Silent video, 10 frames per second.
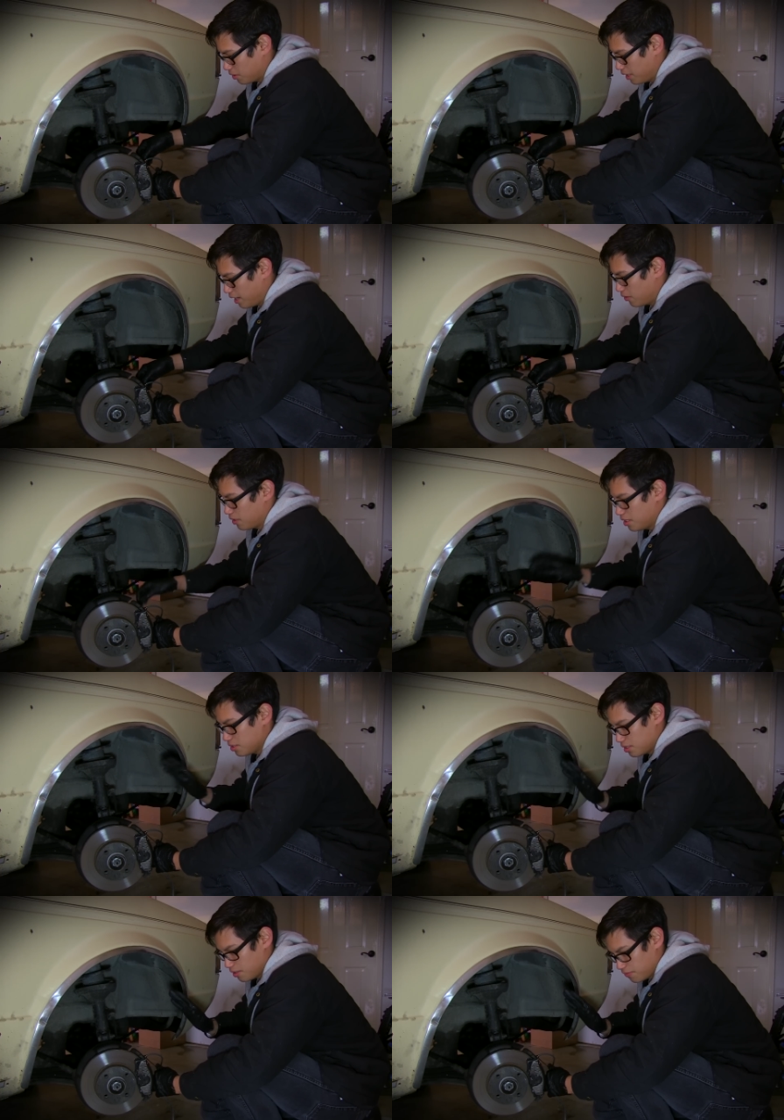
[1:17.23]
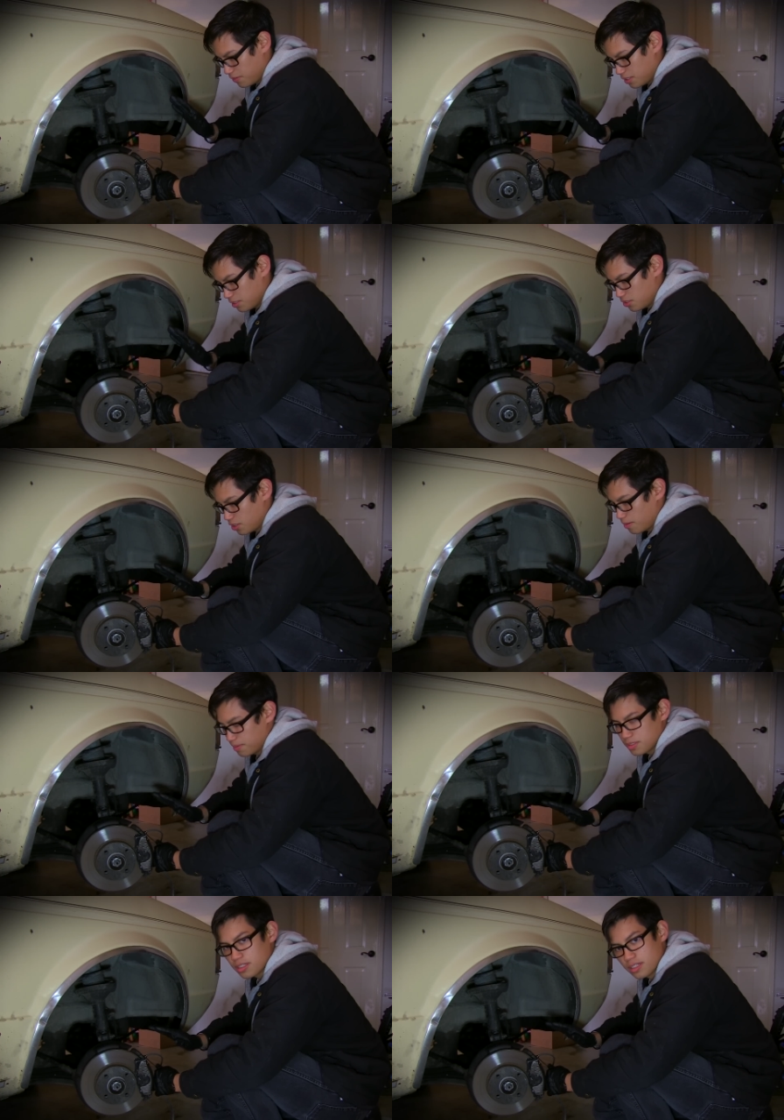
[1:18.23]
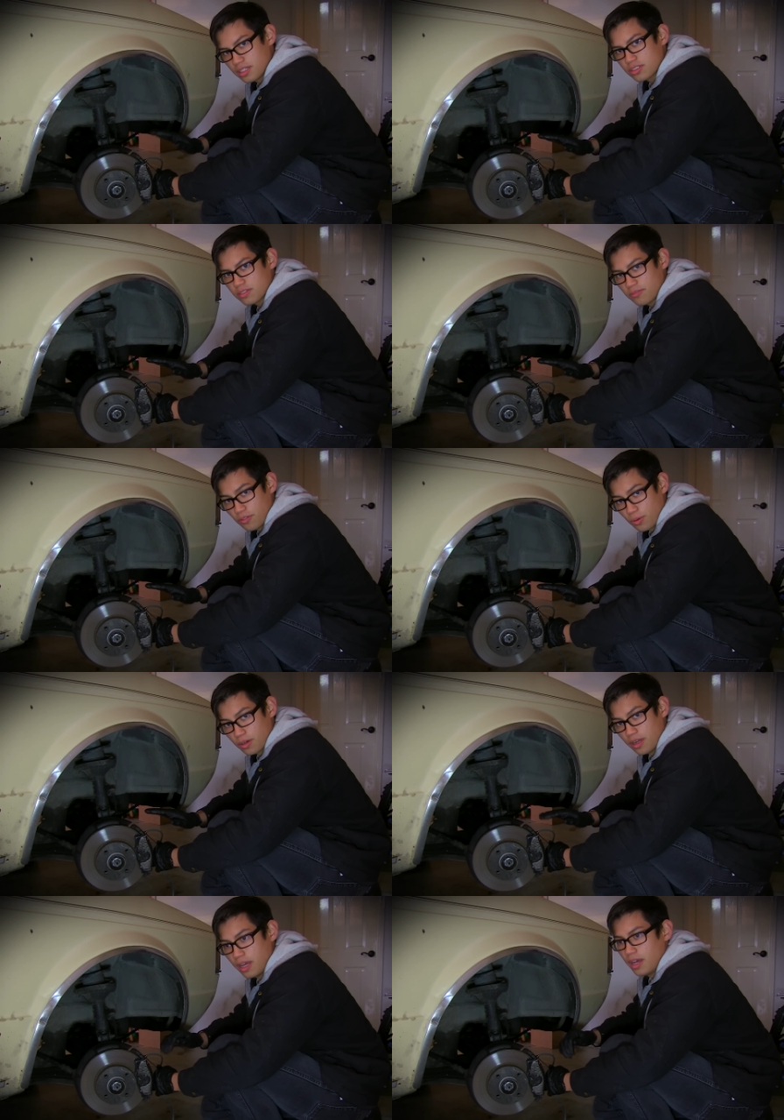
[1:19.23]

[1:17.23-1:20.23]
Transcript: right now and he's gonna feel it drop until it hits the floor